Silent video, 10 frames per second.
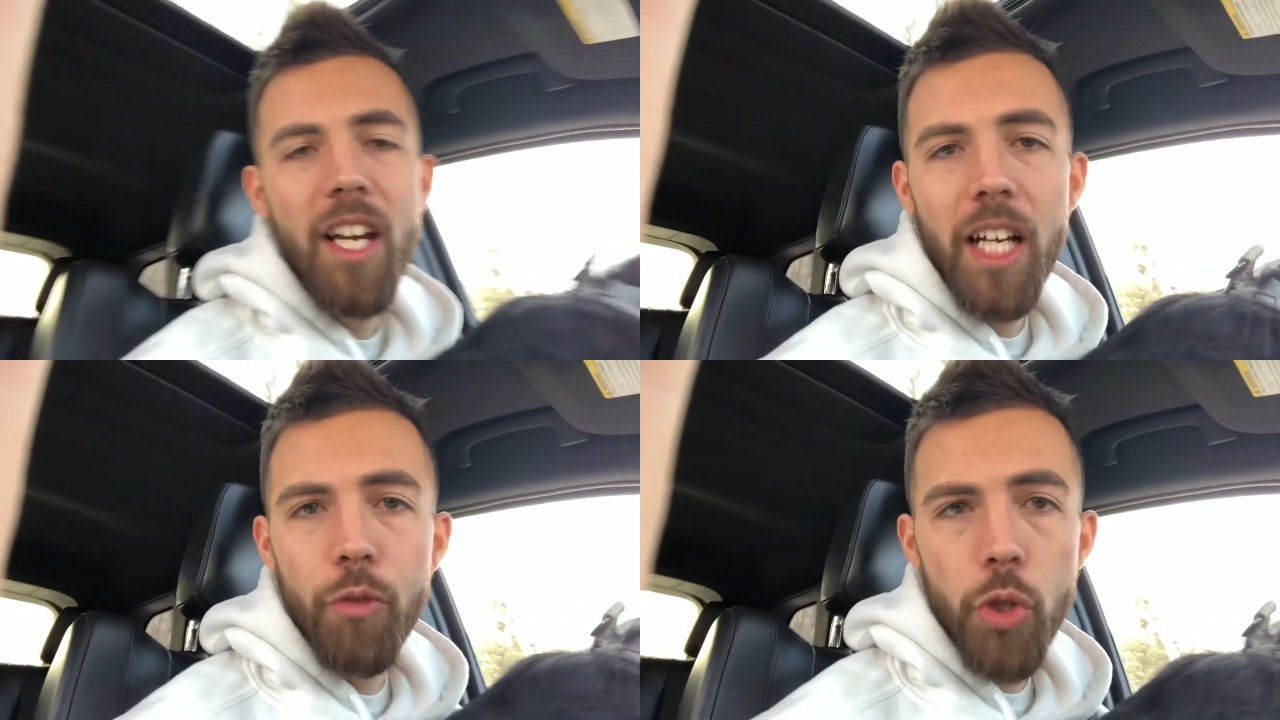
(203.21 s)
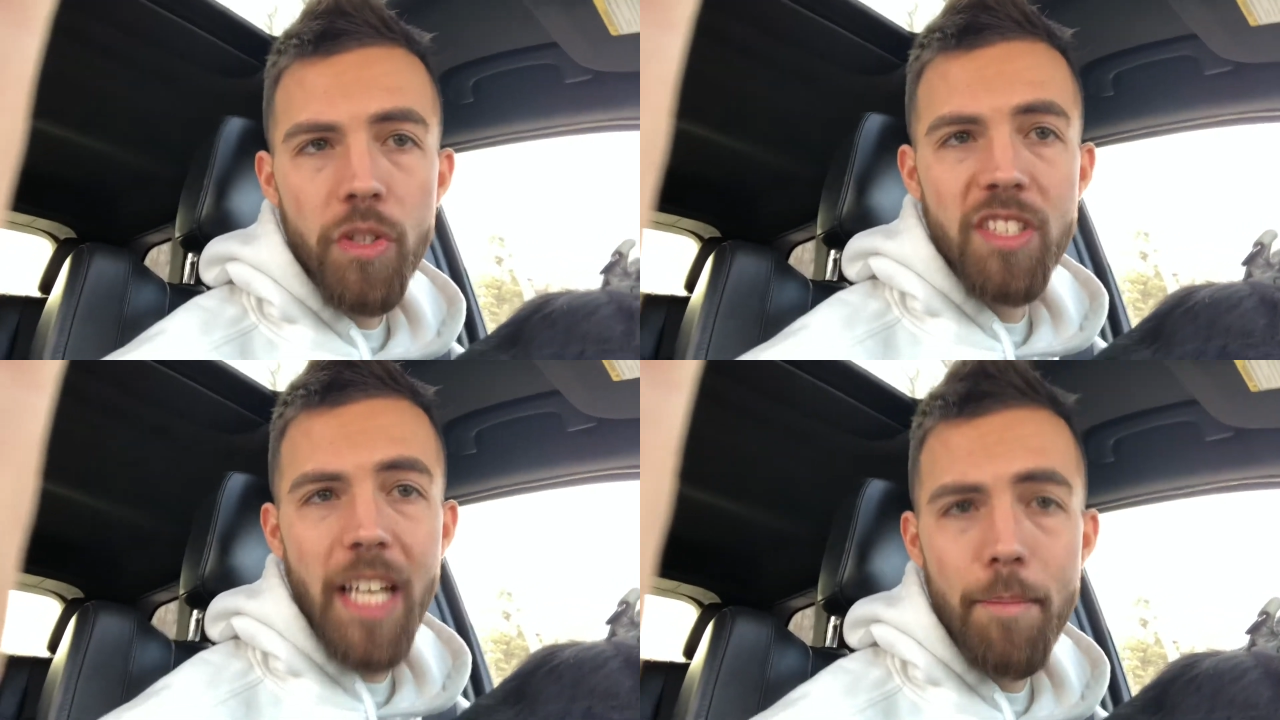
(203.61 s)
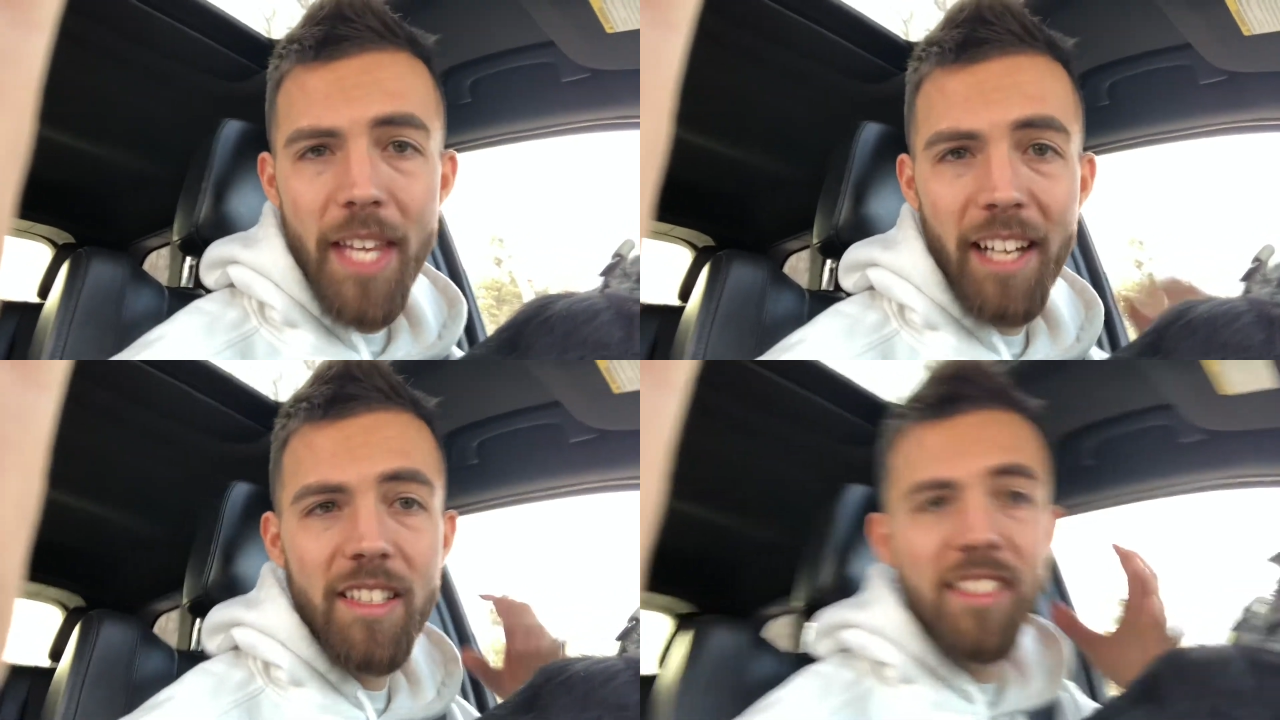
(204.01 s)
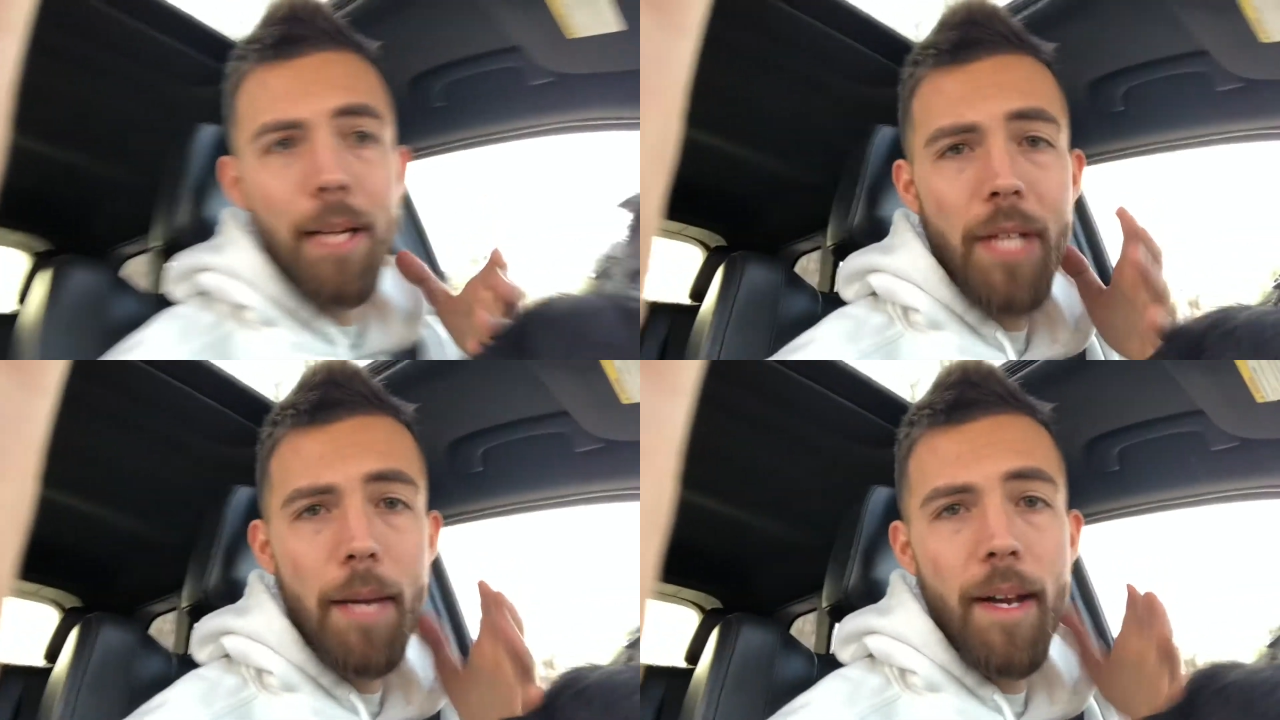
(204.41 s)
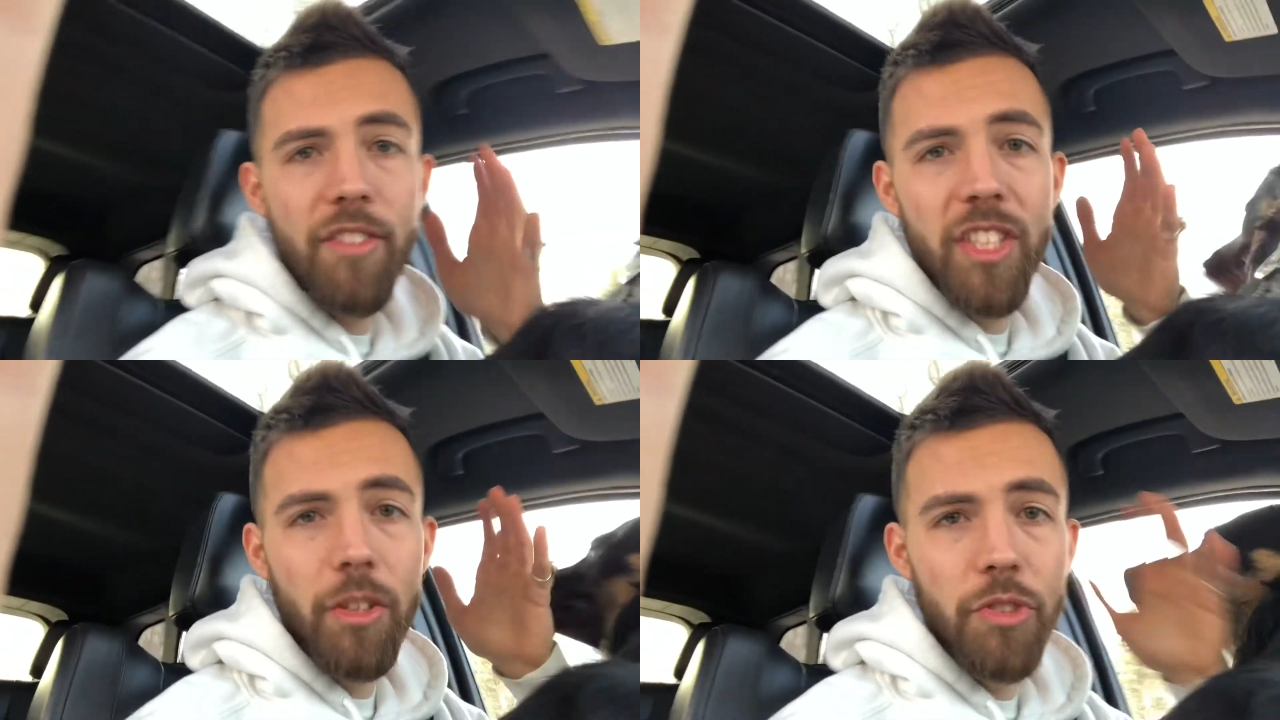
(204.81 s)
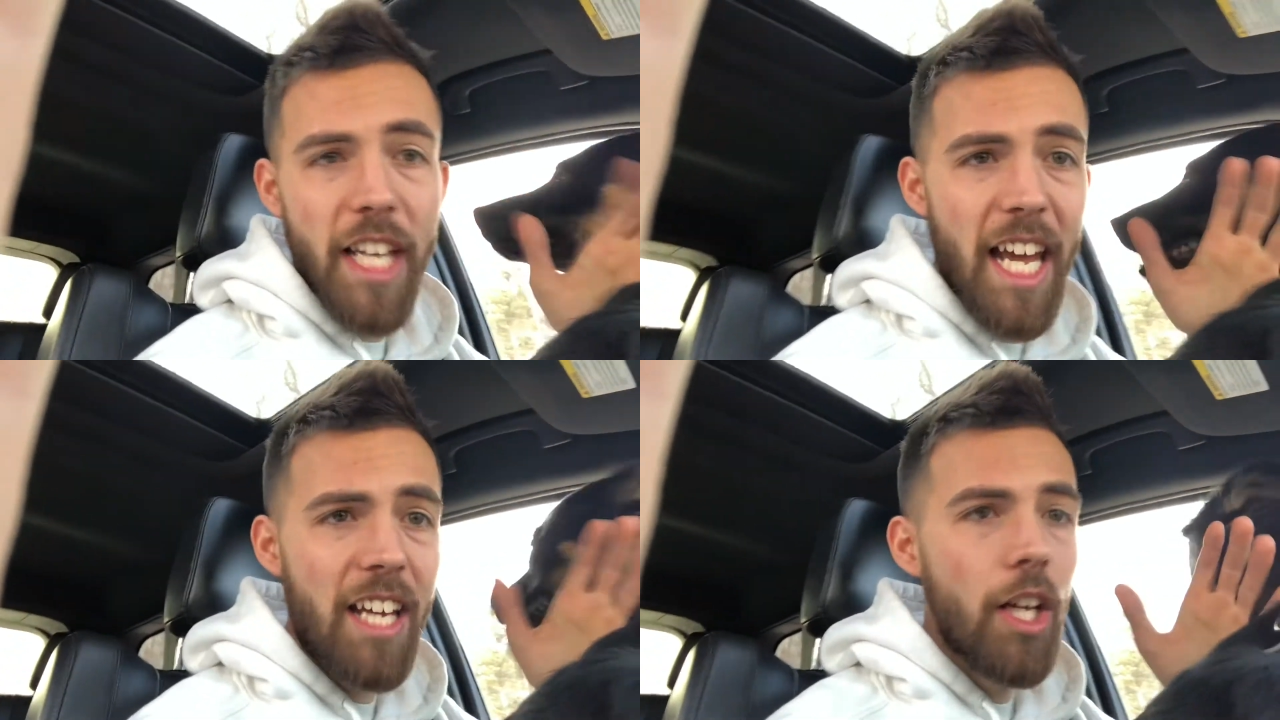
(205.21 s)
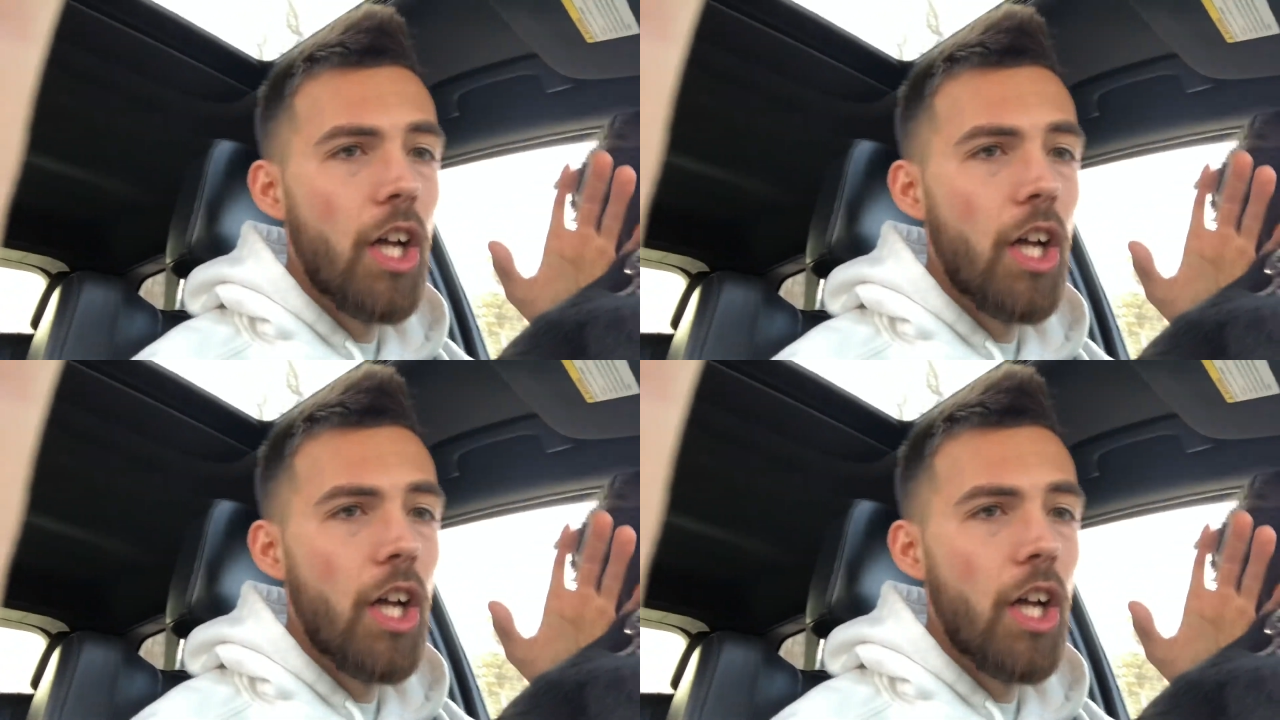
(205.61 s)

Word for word: If you're doing the same thing at the same time every single day,